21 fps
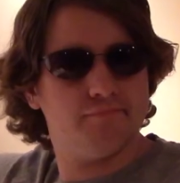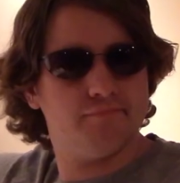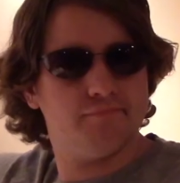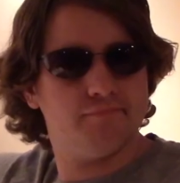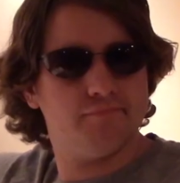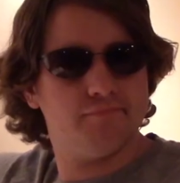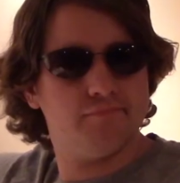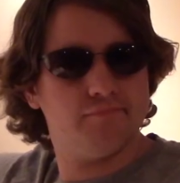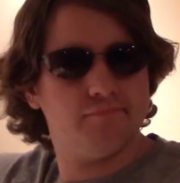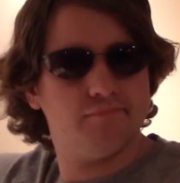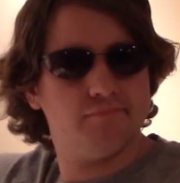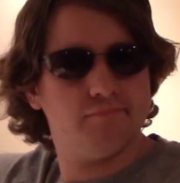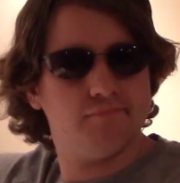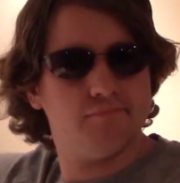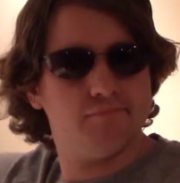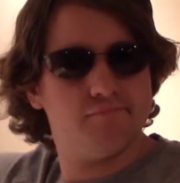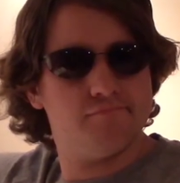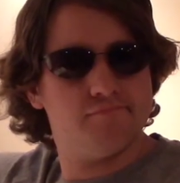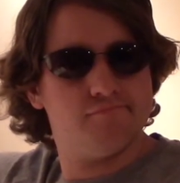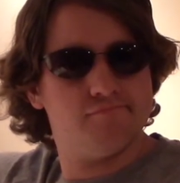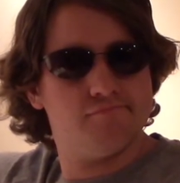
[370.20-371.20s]

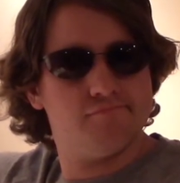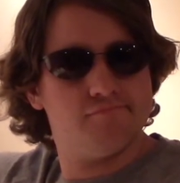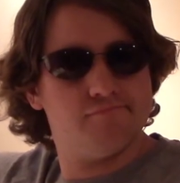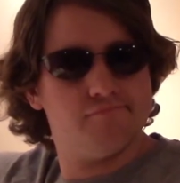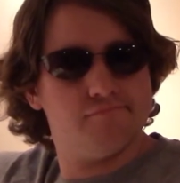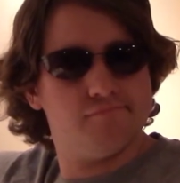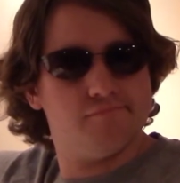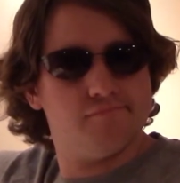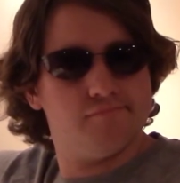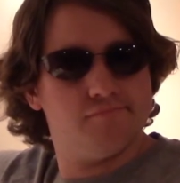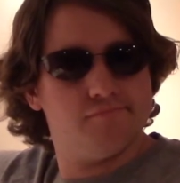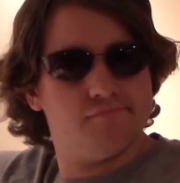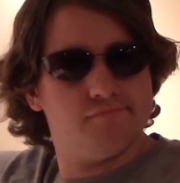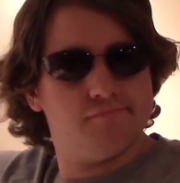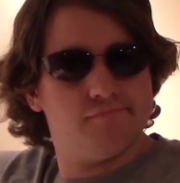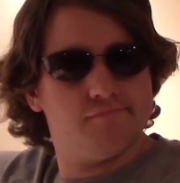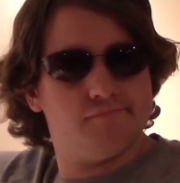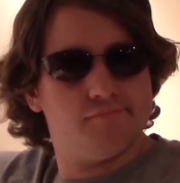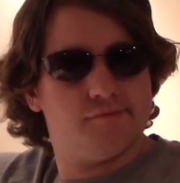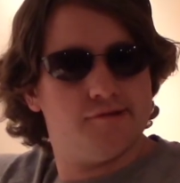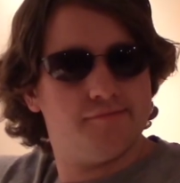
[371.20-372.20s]

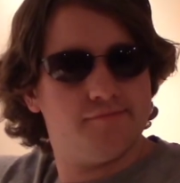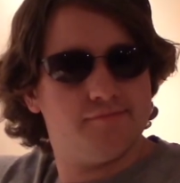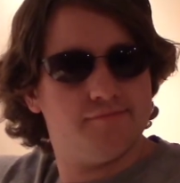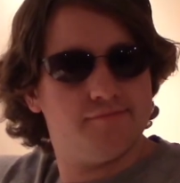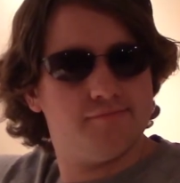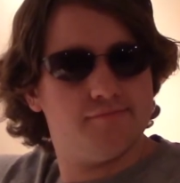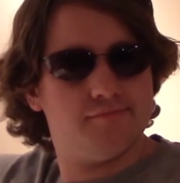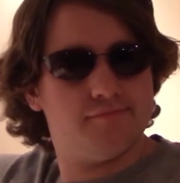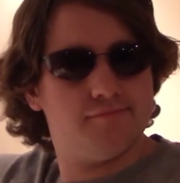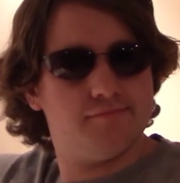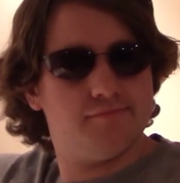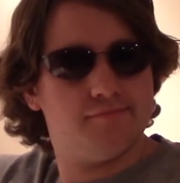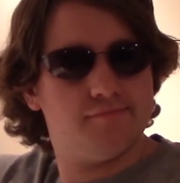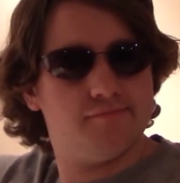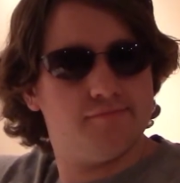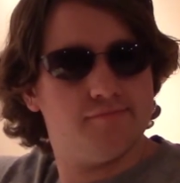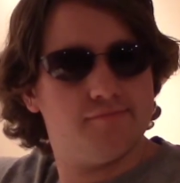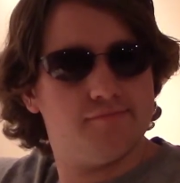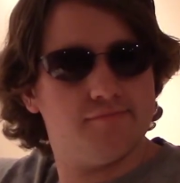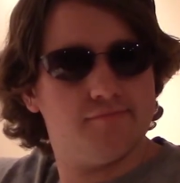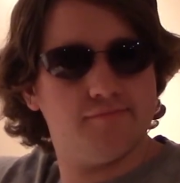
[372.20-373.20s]

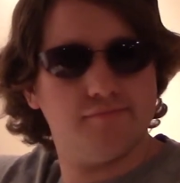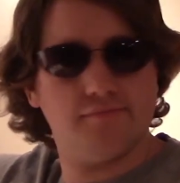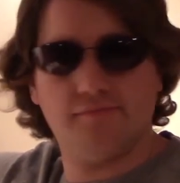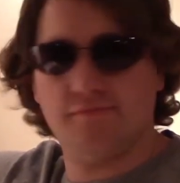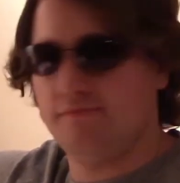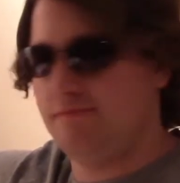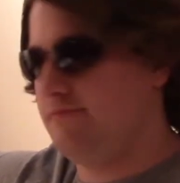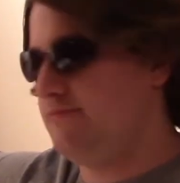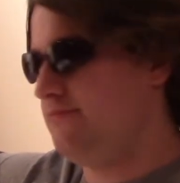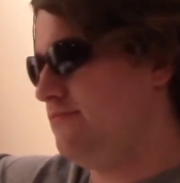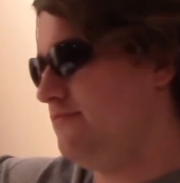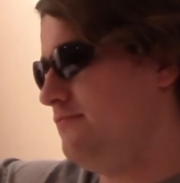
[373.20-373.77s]
[no speech]